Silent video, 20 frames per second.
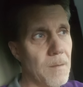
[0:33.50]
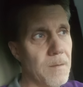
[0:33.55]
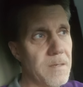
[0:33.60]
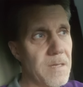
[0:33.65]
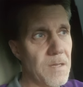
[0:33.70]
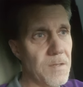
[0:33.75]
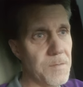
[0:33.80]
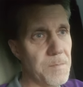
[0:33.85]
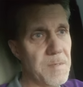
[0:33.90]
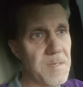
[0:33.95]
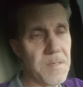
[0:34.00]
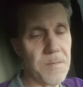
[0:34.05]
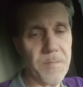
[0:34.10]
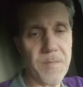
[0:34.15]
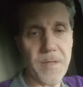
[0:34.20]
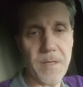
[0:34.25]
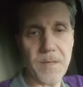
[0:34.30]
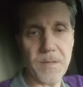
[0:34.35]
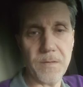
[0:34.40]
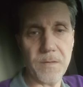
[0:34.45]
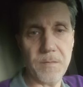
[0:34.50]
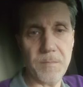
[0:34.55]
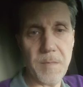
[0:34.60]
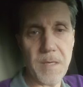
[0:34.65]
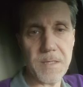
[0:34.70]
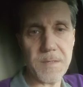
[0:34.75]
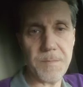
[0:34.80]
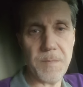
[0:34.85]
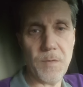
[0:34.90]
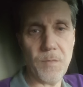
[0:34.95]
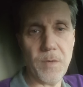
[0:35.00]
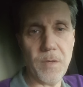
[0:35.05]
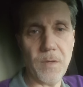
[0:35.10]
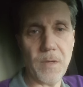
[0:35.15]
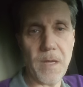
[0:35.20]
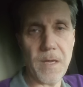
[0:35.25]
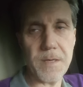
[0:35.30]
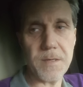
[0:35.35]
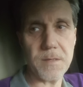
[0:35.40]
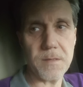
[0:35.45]
tells me some things and makes me
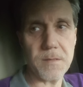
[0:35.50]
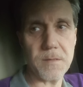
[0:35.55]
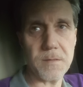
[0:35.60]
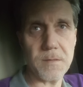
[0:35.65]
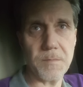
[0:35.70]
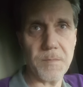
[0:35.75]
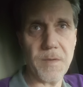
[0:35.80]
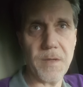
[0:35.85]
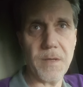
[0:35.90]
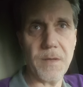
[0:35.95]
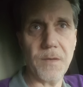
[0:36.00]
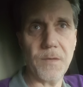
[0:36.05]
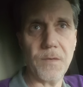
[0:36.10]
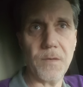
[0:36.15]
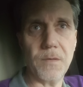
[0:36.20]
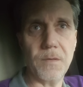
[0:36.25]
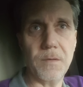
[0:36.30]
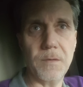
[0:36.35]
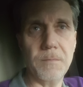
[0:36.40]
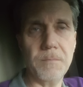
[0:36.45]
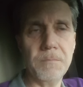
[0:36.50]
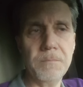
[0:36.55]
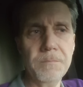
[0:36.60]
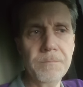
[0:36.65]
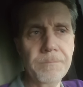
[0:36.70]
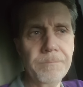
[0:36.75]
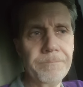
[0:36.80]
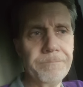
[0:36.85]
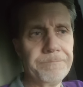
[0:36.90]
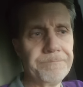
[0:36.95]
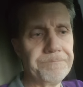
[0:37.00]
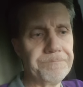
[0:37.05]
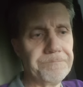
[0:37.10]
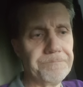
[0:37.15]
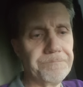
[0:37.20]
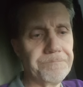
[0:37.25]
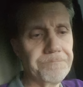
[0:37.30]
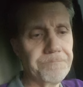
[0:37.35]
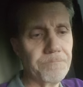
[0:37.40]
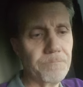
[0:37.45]
realize some things.
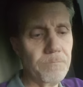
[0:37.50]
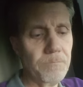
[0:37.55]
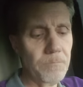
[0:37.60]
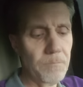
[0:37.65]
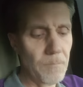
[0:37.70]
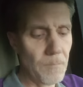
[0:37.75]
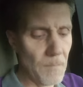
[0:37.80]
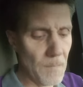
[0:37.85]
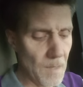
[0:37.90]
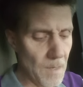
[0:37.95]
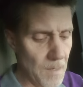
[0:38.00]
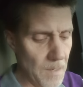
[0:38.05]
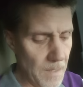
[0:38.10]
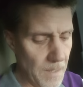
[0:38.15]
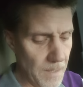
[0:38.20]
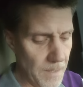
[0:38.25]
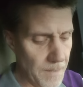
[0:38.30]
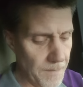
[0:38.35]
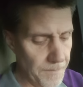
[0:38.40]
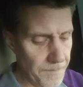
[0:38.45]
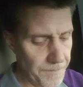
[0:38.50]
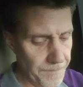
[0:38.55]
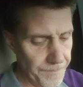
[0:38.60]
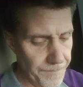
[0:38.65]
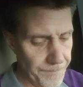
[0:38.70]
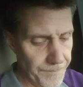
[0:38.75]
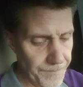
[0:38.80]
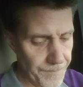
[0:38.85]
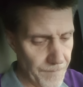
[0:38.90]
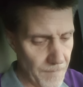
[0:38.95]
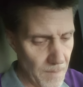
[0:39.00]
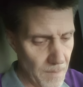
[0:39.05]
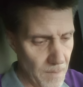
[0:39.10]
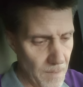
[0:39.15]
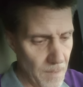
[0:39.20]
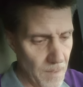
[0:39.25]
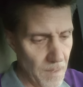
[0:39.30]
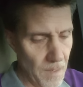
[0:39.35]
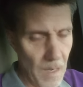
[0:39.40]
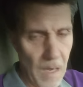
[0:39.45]
And um,
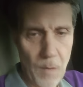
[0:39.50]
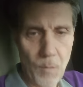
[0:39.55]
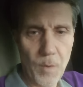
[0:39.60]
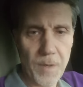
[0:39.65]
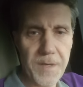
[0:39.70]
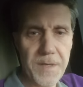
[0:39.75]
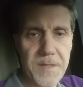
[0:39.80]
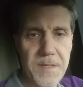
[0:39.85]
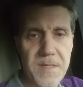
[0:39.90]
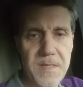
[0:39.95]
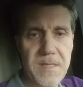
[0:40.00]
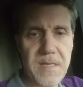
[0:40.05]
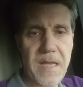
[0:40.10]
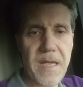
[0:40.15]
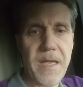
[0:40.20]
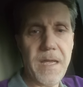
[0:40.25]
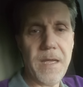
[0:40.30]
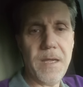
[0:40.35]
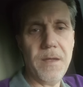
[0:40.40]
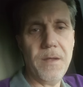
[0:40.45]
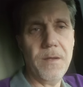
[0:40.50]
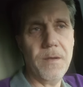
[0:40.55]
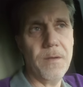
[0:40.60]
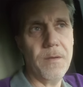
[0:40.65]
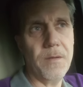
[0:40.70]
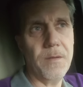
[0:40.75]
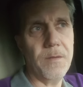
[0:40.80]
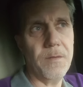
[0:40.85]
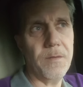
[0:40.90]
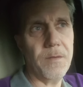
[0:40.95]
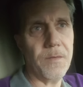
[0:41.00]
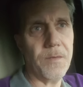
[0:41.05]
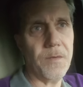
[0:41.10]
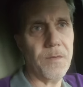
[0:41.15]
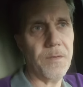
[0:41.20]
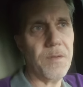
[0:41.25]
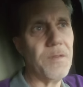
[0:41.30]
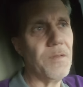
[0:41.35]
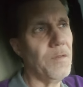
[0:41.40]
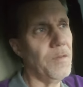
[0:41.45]
I wanted to say this.
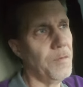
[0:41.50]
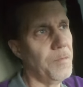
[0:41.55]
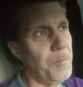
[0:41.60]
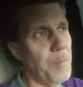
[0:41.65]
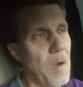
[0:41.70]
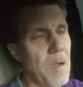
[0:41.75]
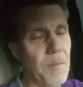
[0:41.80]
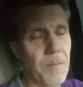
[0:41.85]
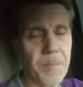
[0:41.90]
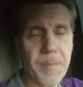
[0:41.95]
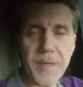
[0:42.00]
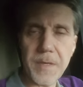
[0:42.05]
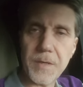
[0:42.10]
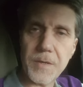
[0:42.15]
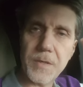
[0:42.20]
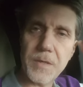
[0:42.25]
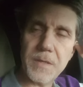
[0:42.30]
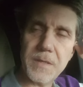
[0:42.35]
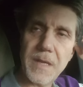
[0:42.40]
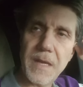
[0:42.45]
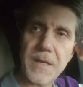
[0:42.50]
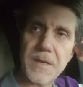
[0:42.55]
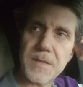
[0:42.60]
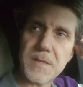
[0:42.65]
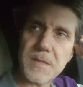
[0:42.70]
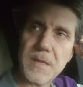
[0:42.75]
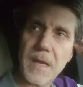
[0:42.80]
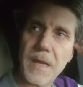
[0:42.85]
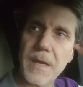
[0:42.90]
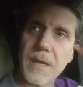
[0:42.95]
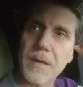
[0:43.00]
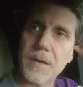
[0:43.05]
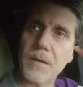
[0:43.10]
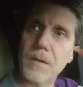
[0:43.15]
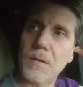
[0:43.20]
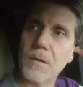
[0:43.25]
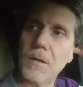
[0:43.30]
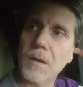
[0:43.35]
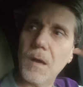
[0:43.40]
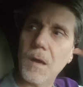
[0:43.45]
This is probably a good day to say it.
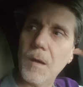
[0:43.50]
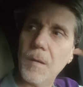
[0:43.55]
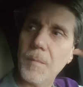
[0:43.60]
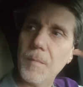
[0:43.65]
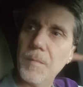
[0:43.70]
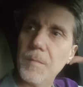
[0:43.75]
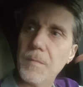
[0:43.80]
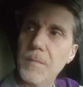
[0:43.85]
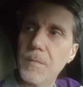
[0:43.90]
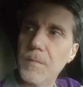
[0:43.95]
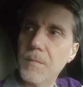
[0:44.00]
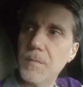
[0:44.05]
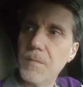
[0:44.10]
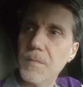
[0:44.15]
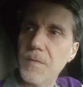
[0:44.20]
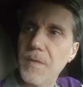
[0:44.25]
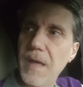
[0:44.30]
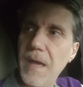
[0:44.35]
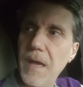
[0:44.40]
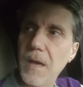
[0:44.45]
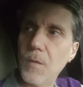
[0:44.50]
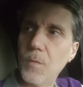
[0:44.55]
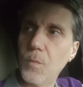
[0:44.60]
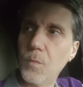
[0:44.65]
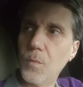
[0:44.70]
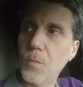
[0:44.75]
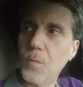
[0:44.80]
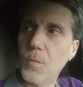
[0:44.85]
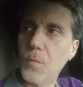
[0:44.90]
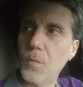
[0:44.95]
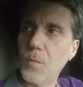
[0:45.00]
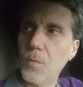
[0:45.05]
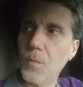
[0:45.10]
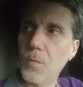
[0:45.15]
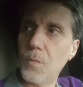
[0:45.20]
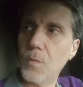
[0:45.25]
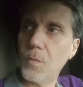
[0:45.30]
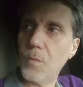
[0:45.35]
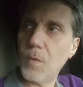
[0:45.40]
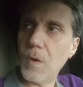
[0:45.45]
Um, that
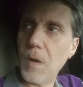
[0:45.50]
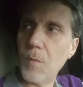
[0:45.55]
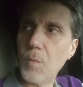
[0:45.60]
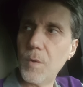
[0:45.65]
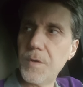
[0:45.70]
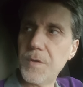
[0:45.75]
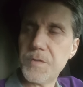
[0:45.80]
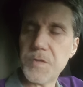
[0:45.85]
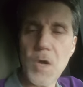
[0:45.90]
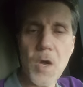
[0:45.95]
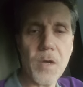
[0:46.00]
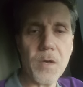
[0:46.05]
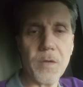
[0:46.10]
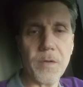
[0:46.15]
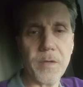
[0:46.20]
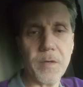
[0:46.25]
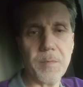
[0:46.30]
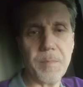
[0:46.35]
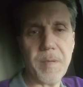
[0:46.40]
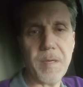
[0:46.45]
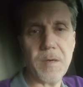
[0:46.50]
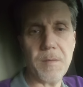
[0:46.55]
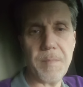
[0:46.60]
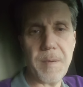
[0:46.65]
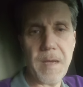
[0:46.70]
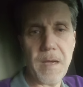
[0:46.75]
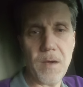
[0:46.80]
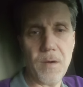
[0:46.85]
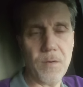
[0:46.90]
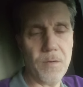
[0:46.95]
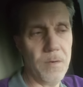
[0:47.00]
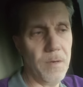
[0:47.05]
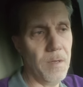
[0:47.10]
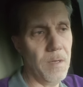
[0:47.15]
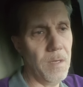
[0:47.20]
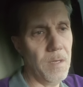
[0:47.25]
I wanted to talk a little bit about